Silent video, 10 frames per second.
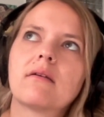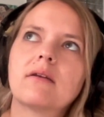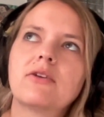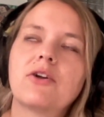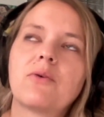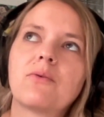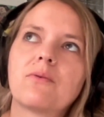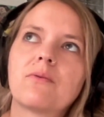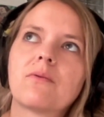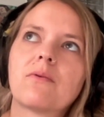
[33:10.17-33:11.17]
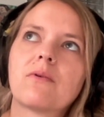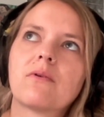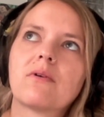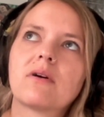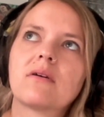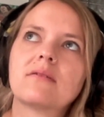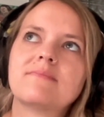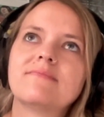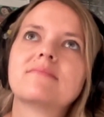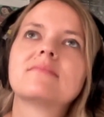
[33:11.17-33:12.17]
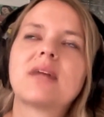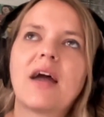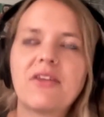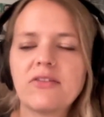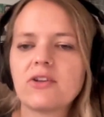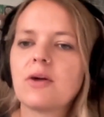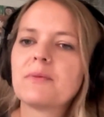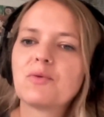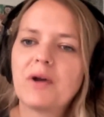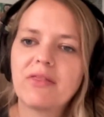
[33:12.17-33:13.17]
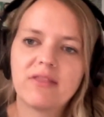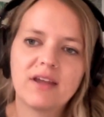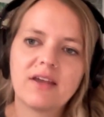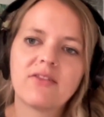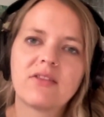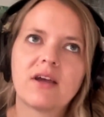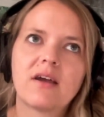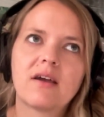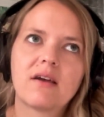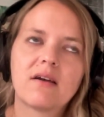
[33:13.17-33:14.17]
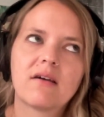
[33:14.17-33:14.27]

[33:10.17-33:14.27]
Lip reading: you know, I think the number one thing that